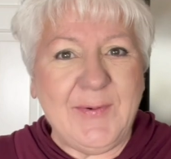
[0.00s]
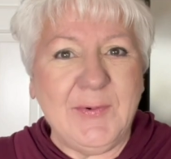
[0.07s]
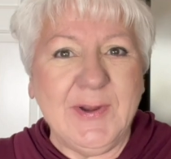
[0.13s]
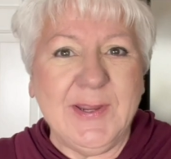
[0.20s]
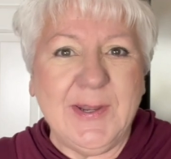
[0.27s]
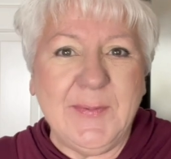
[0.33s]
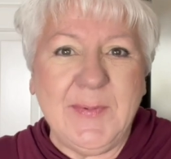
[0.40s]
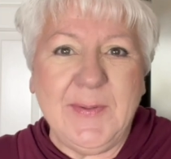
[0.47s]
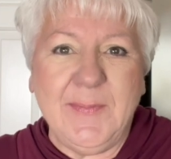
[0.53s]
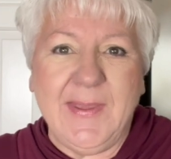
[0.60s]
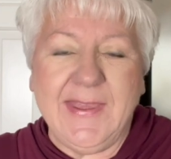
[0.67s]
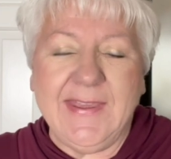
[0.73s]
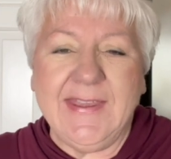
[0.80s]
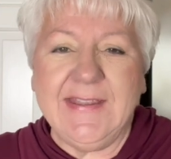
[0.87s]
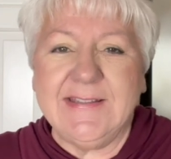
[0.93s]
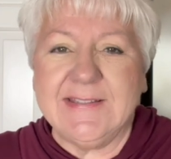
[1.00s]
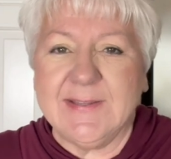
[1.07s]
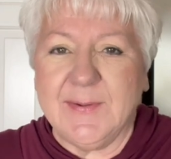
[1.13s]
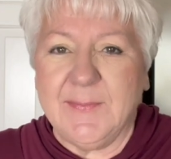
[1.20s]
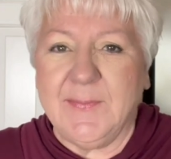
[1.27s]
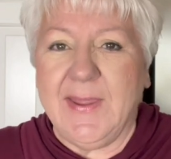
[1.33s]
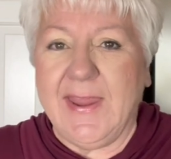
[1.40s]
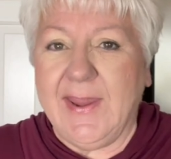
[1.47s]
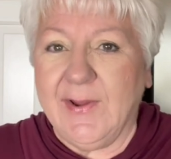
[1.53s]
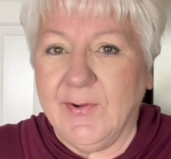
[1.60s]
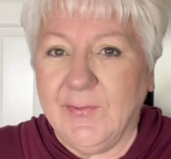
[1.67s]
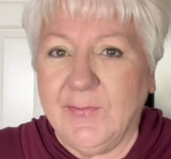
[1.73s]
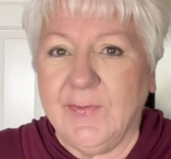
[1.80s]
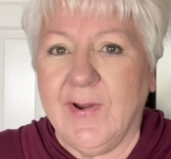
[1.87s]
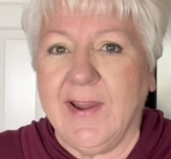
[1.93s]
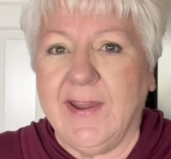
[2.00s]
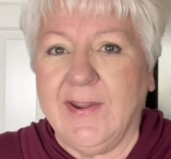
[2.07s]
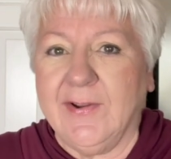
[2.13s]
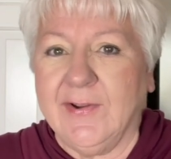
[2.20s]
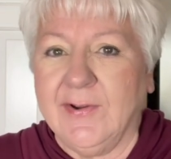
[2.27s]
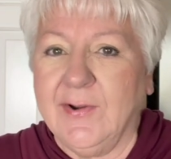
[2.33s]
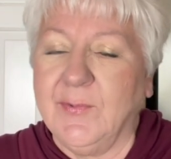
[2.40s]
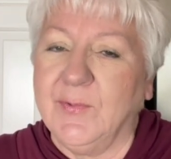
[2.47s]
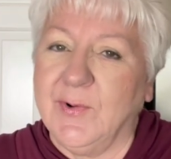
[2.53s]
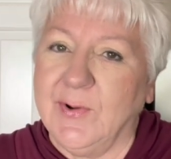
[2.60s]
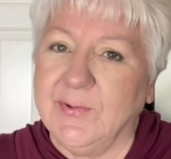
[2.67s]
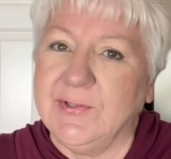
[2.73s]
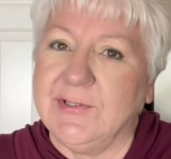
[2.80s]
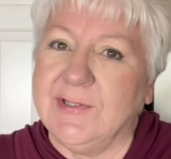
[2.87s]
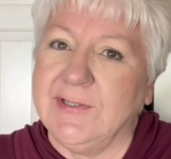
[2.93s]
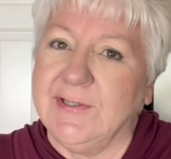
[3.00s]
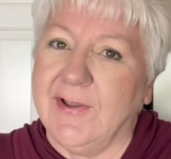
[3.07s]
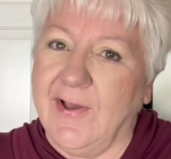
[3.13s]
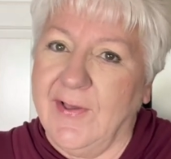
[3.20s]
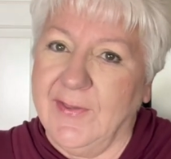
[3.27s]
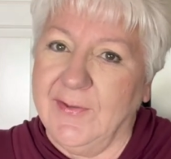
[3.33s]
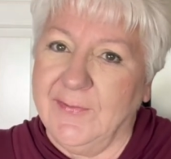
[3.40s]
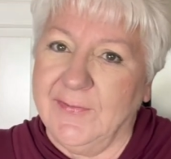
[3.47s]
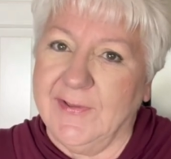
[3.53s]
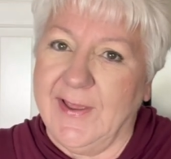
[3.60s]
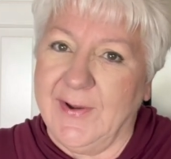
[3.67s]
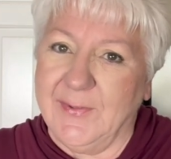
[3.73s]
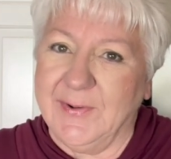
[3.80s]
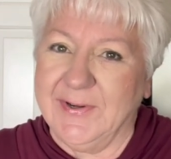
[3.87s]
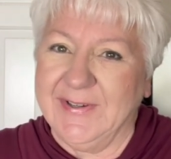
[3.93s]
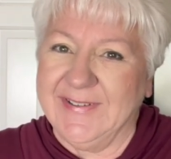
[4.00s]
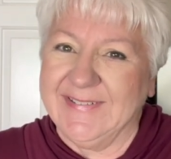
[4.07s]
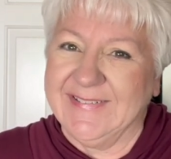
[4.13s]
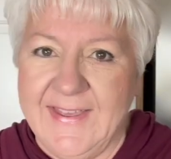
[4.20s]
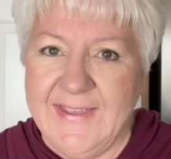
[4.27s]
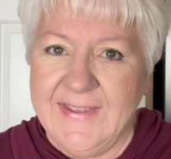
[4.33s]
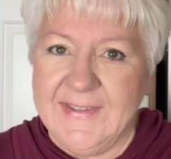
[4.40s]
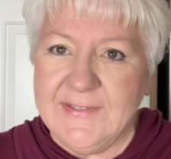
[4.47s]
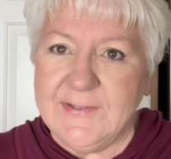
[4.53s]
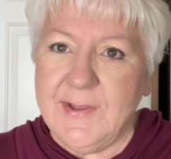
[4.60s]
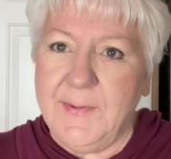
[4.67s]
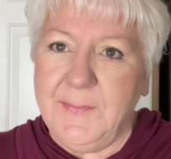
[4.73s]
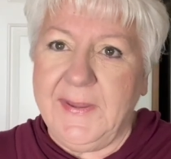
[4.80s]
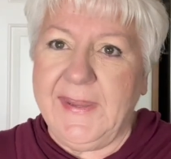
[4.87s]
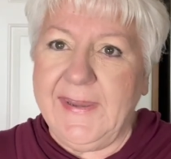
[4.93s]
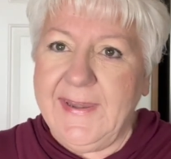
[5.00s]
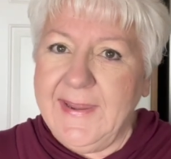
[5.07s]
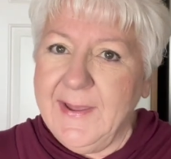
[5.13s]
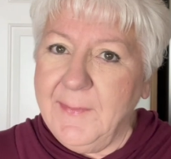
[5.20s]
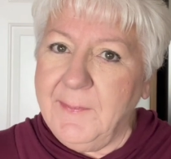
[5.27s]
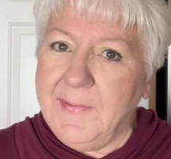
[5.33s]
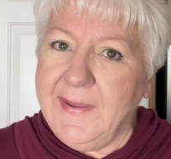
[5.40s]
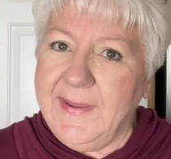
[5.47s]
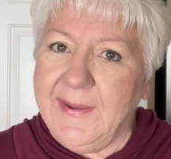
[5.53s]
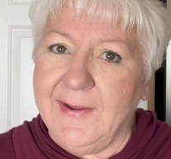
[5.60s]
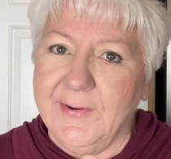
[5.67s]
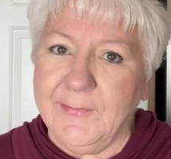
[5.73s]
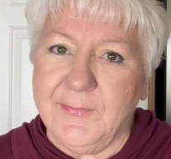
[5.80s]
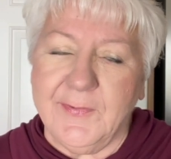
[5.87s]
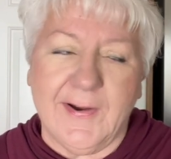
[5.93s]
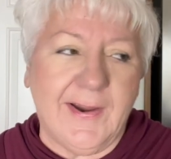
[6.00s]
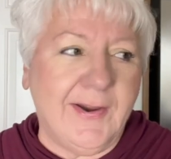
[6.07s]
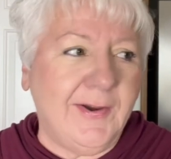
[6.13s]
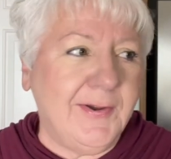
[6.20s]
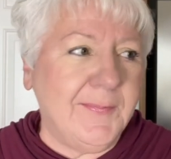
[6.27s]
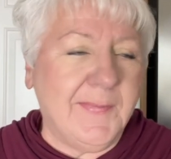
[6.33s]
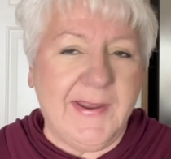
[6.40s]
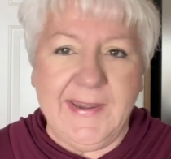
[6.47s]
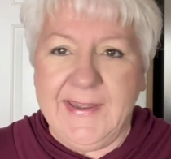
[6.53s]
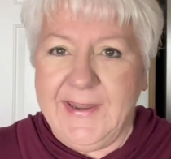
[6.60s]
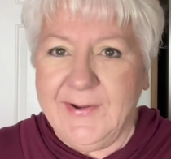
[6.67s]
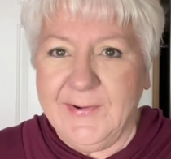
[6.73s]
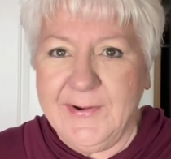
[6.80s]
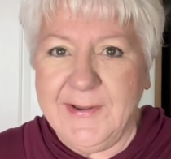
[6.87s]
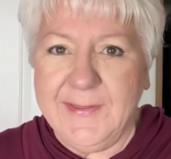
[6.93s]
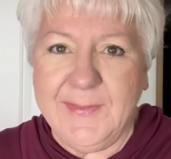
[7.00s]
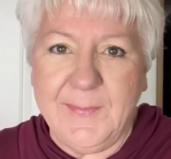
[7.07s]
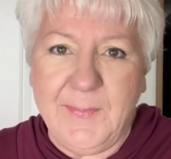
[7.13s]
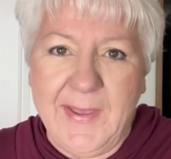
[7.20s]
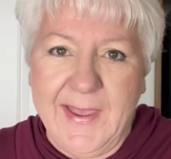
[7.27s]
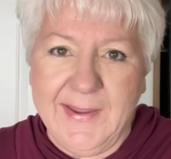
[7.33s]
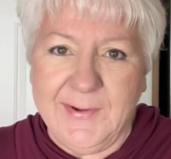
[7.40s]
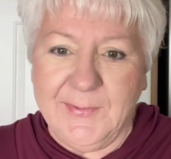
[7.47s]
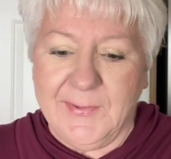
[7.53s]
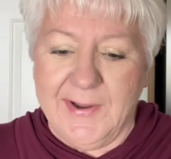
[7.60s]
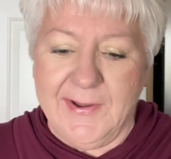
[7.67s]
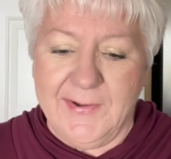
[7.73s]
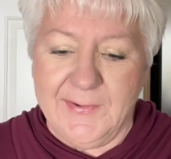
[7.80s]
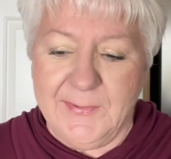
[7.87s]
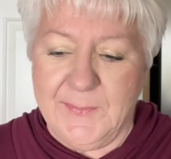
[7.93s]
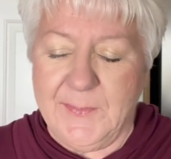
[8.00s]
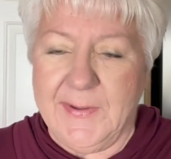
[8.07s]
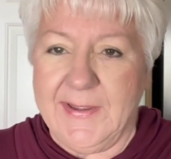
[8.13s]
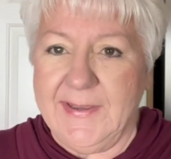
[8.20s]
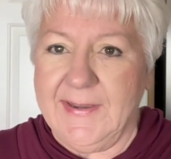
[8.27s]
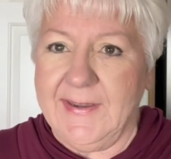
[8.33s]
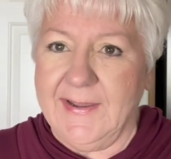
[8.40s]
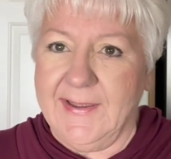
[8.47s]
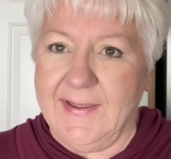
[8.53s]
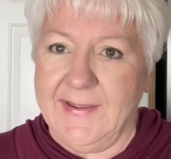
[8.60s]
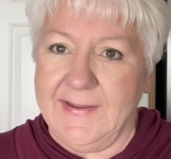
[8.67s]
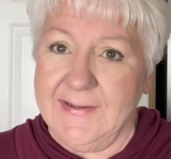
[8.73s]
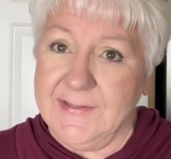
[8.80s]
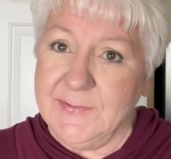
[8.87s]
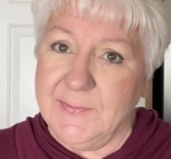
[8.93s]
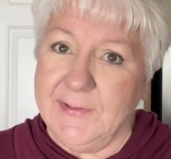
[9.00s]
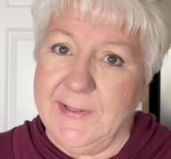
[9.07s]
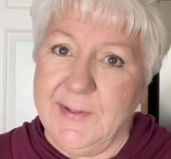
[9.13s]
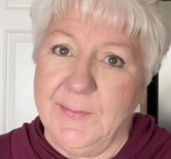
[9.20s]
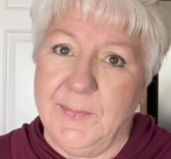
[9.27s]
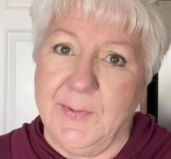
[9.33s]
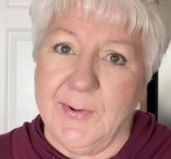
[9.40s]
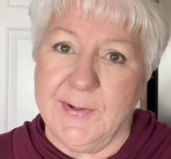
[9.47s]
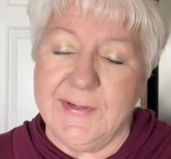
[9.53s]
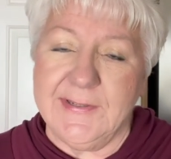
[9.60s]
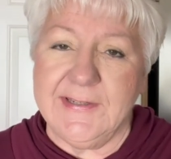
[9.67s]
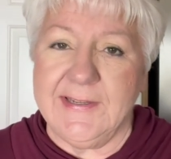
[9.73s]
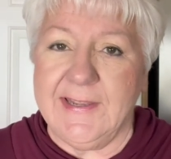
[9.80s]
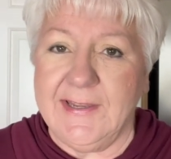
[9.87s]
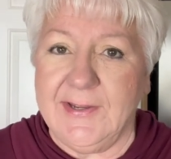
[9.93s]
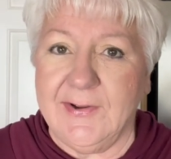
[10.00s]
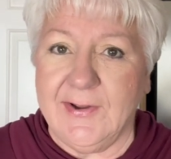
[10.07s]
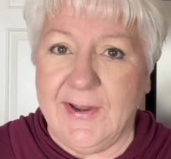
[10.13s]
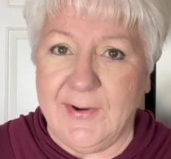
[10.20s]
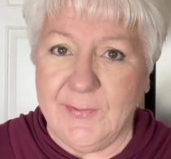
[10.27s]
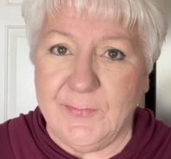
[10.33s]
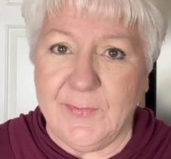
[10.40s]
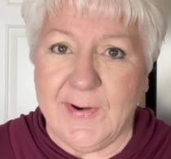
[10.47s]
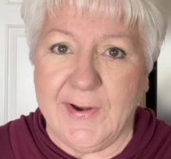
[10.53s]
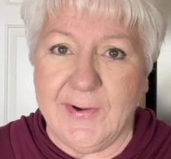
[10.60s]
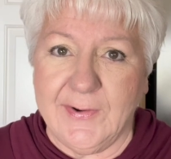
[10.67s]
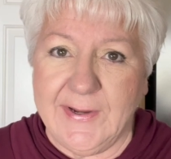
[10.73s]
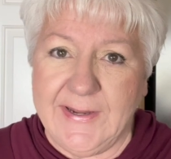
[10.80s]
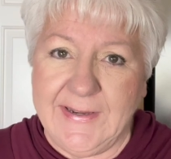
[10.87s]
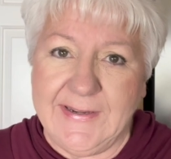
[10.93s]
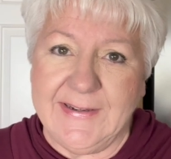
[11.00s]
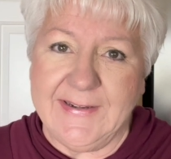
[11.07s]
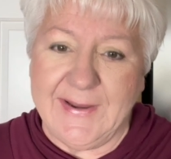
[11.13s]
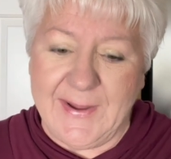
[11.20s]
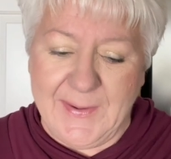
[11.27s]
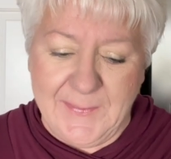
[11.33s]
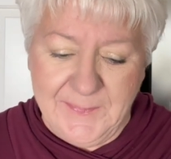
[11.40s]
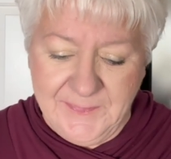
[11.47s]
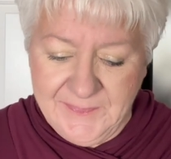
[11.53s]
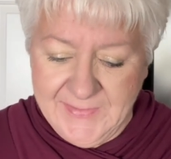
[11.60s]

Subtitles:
are going to be making some air fryer roasted cauliflower. So I'm heating up my air fryer. You might hear it in the background, but it's really important to get your air fryer heated up.